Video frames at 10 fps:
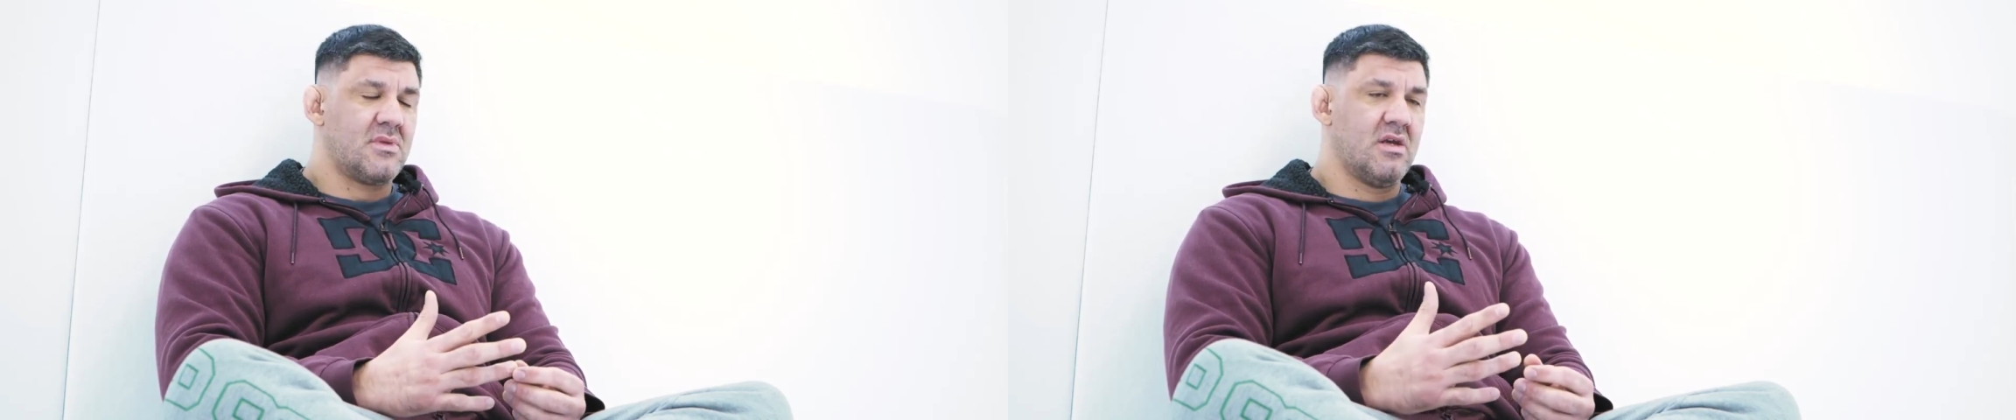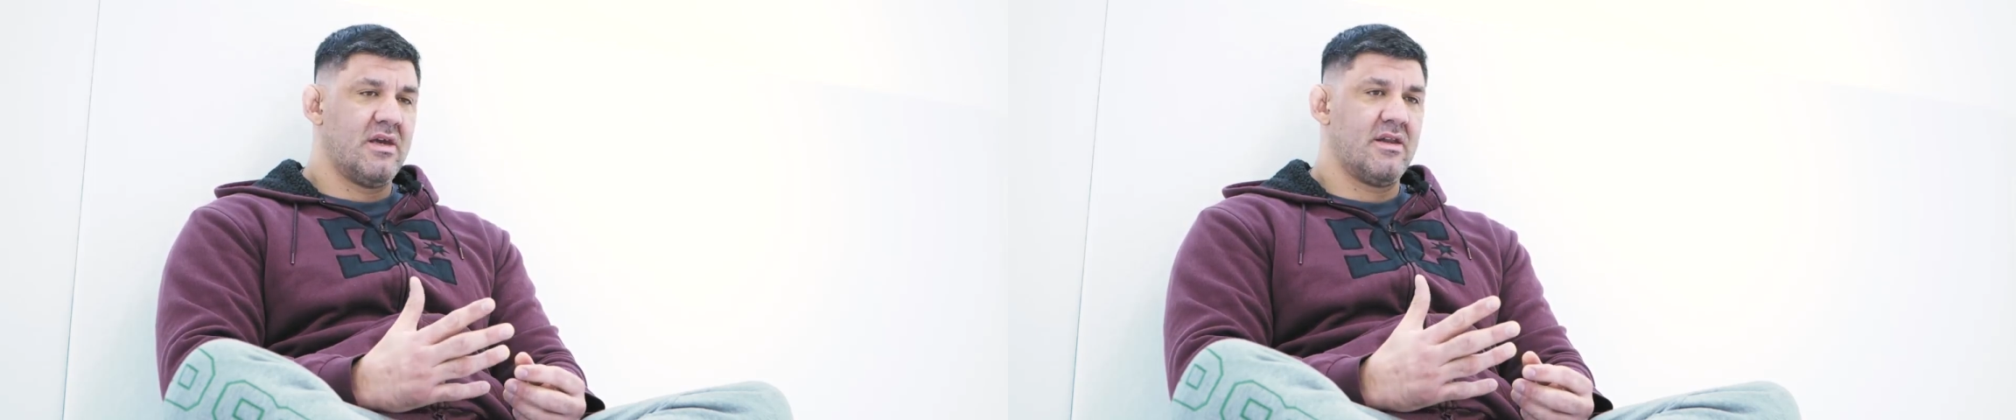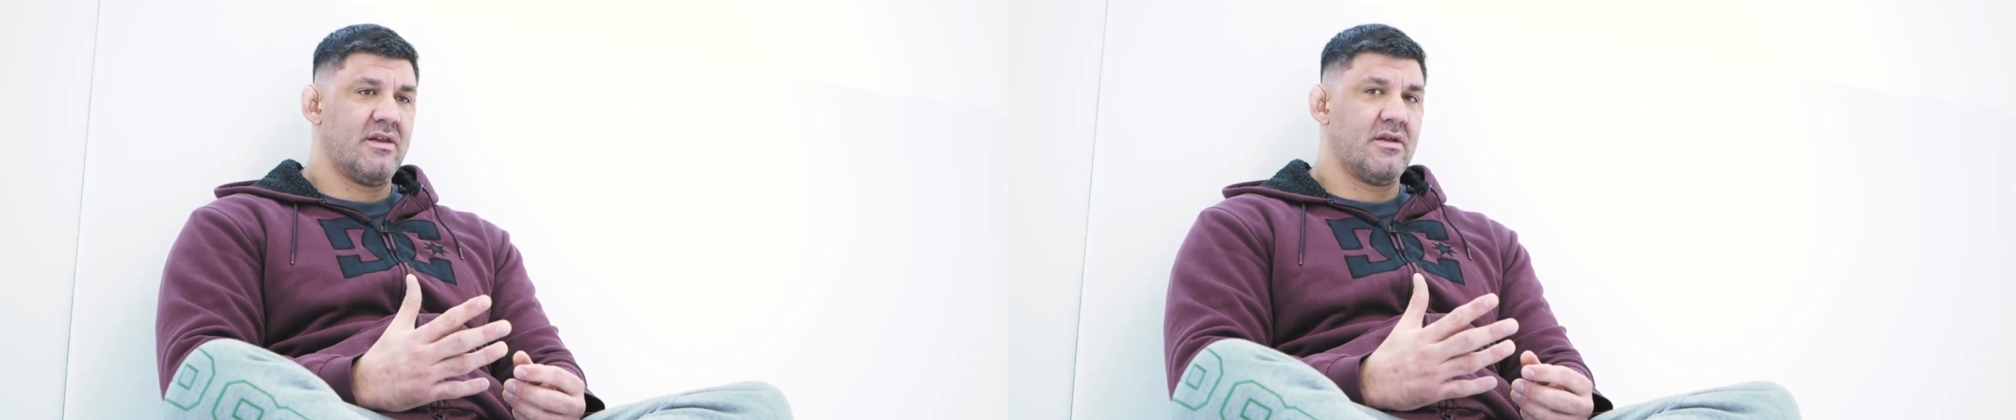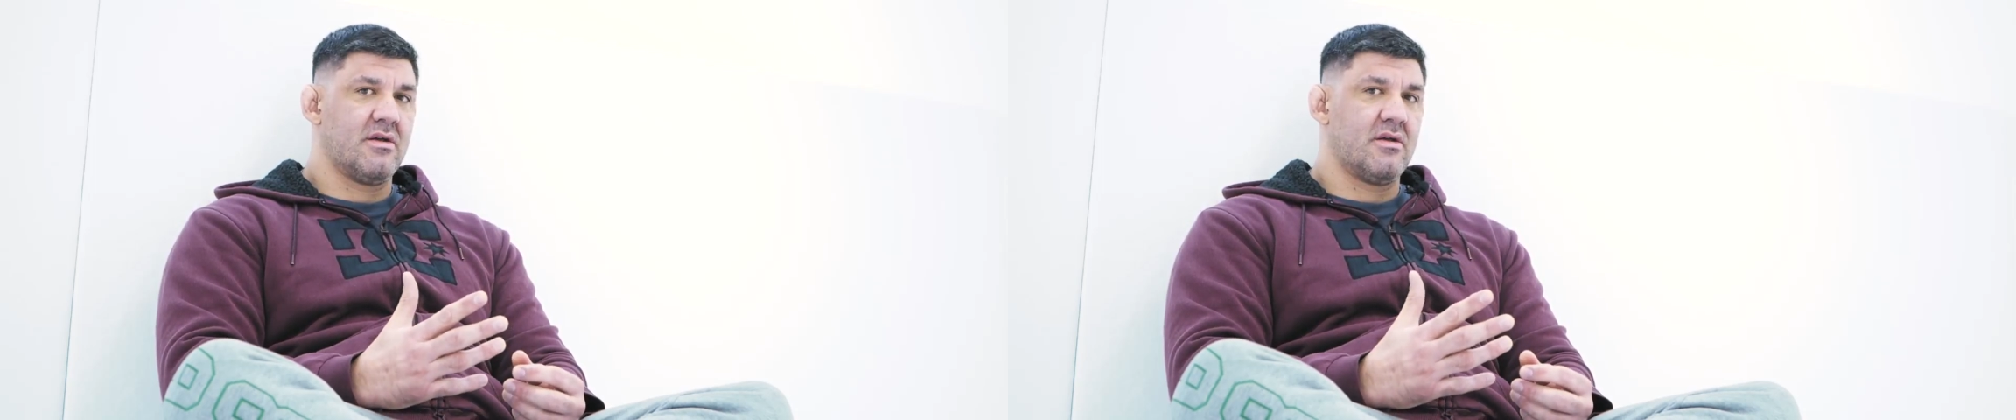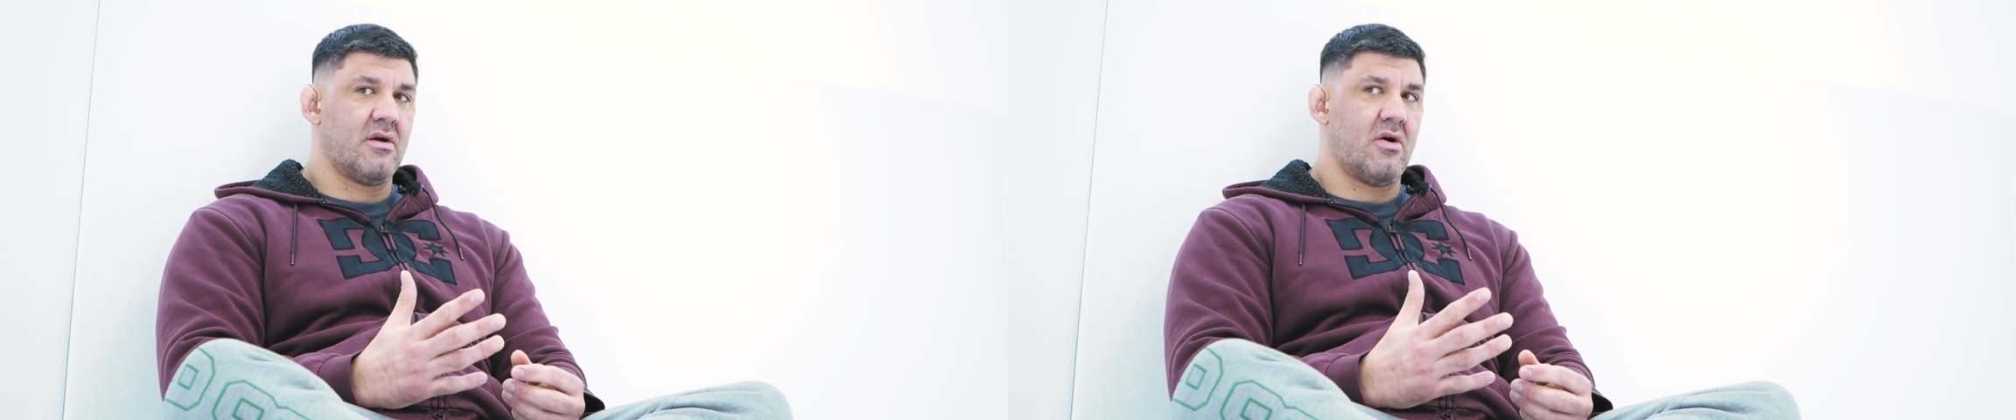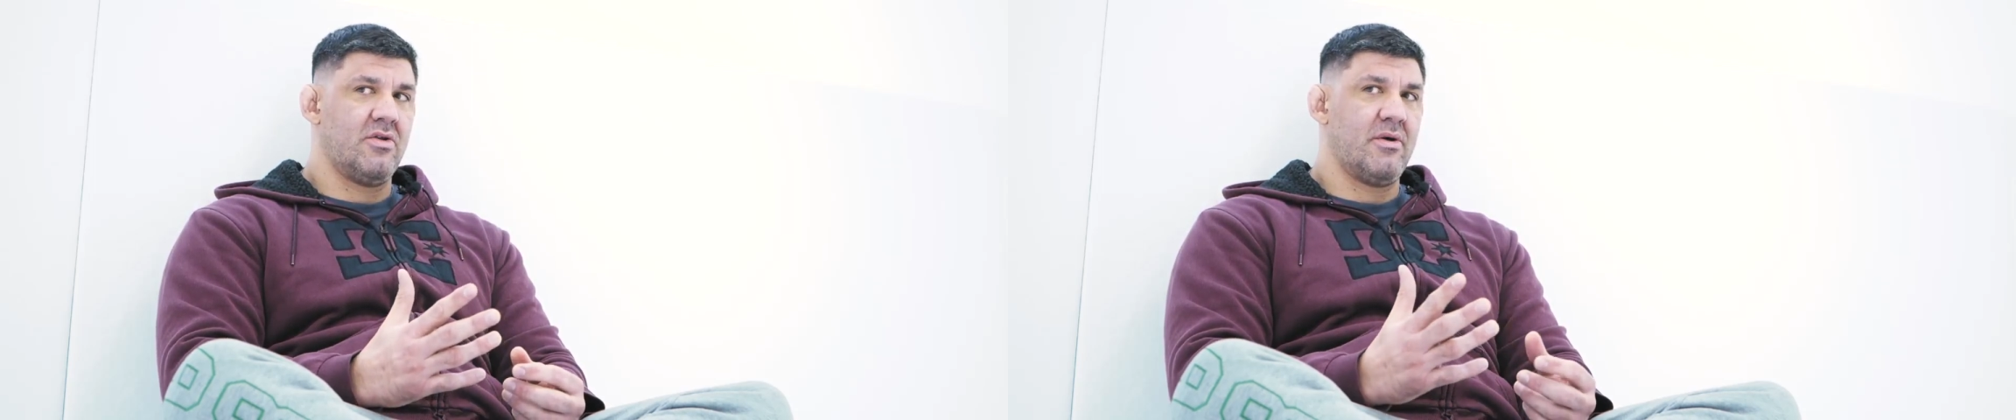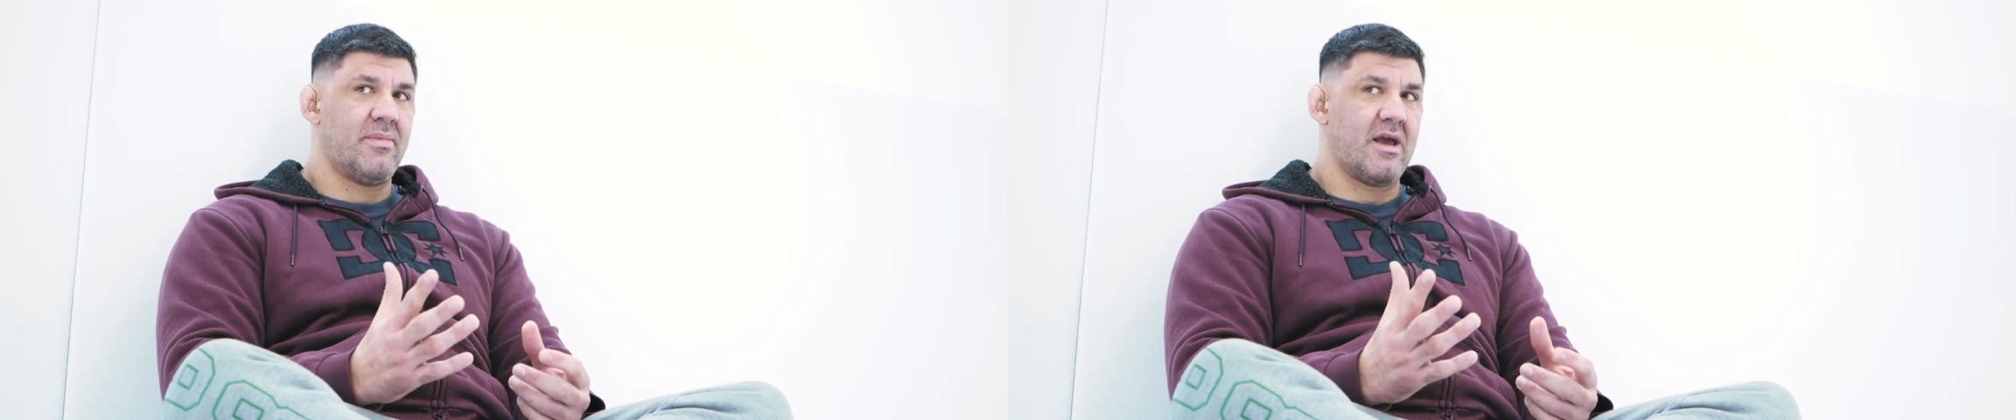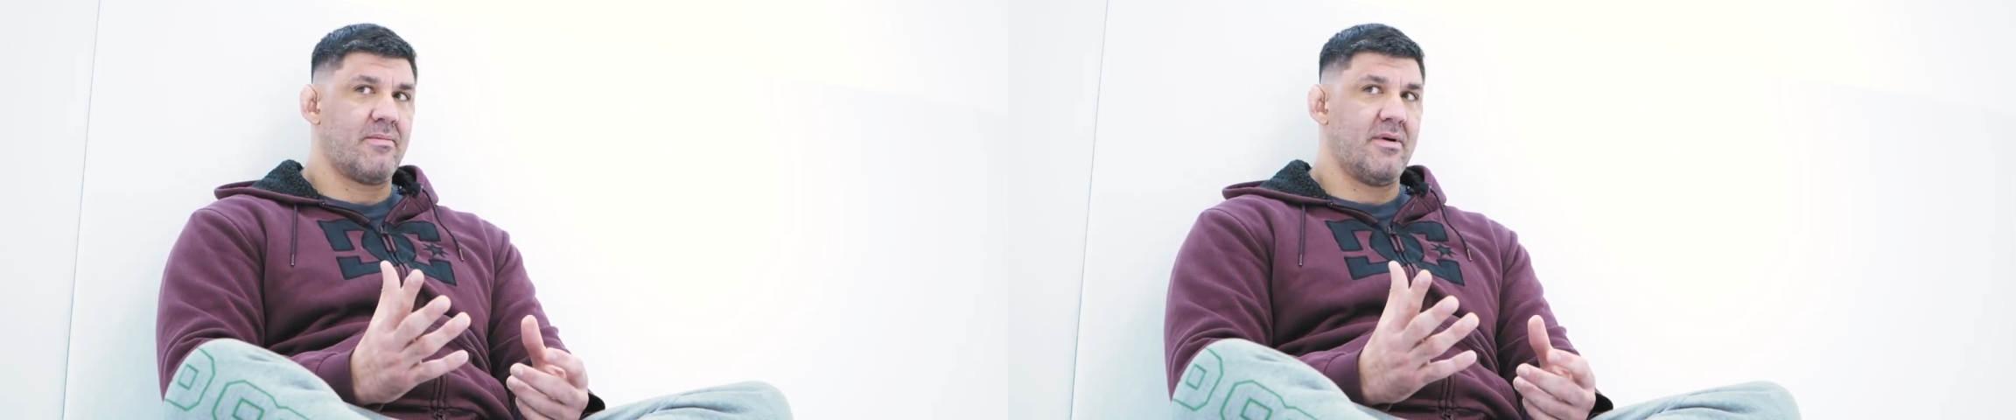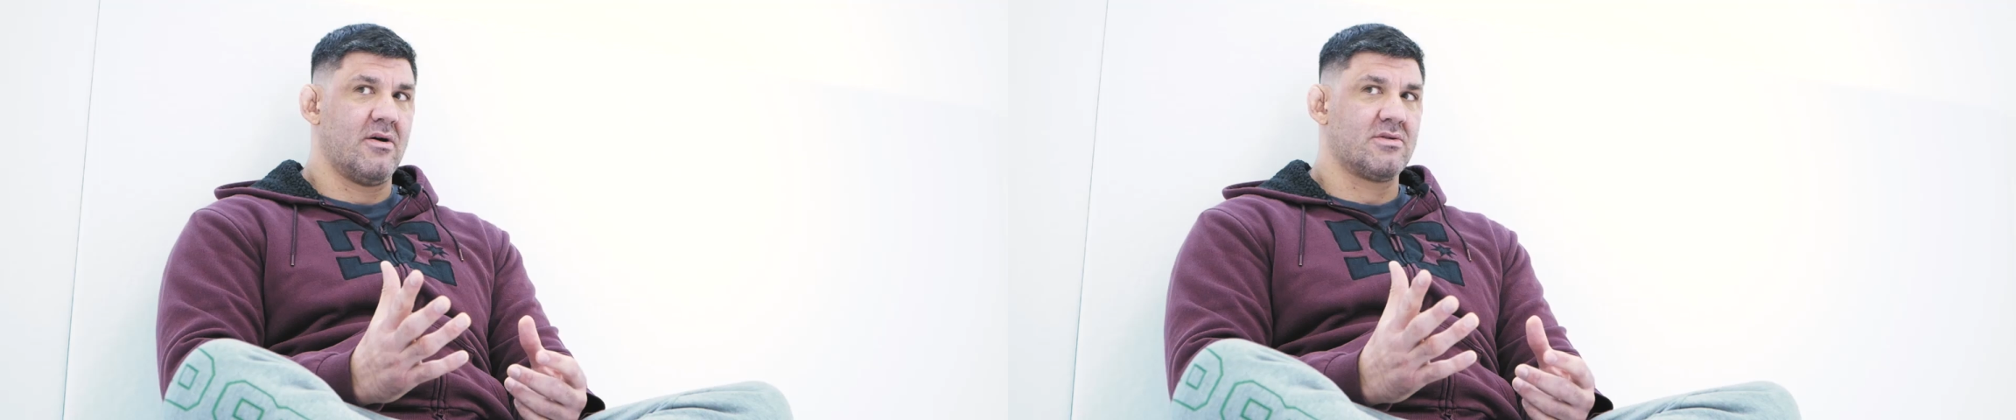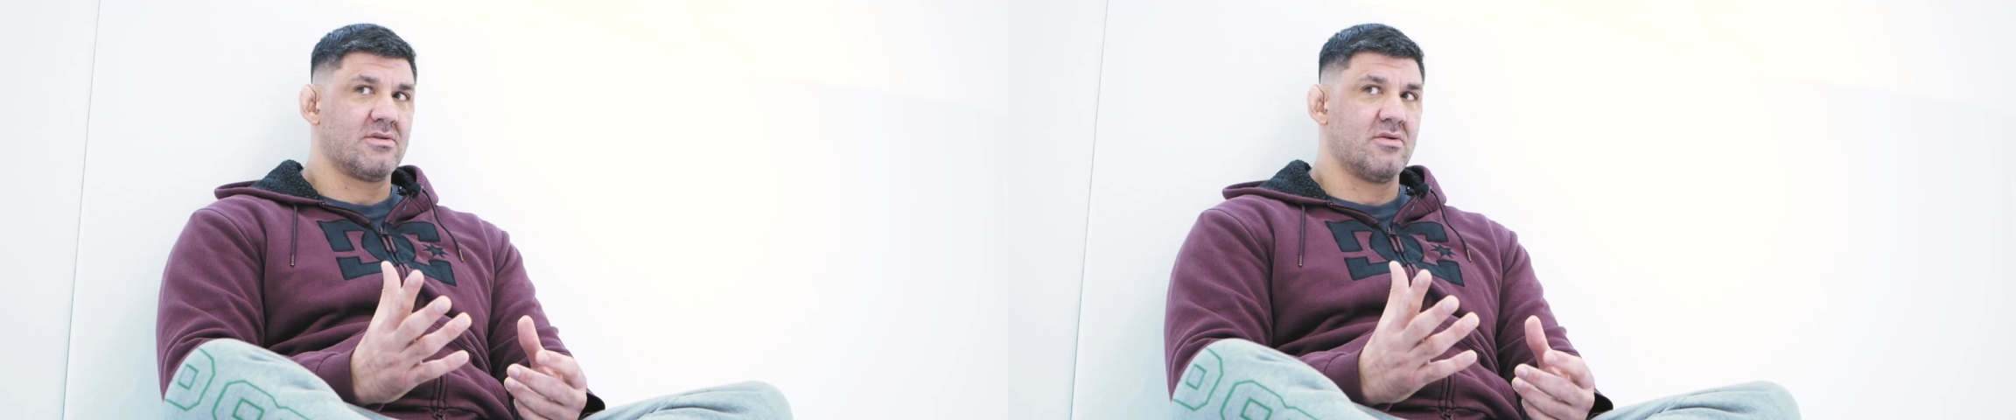and all the black
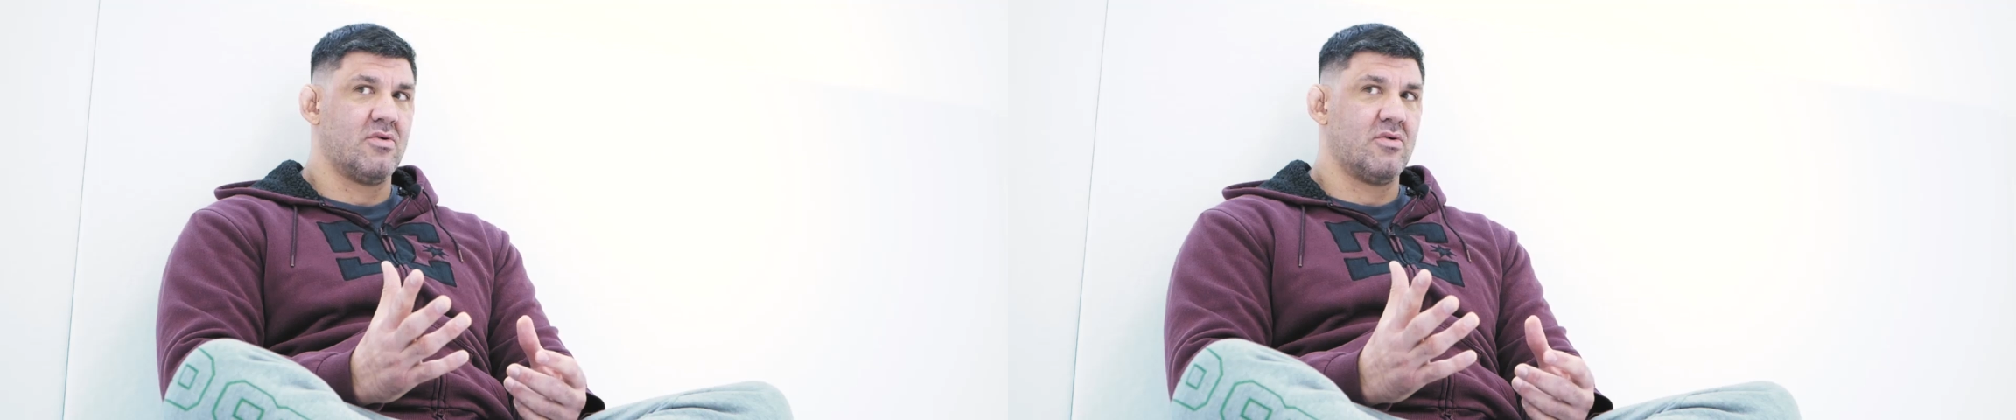belts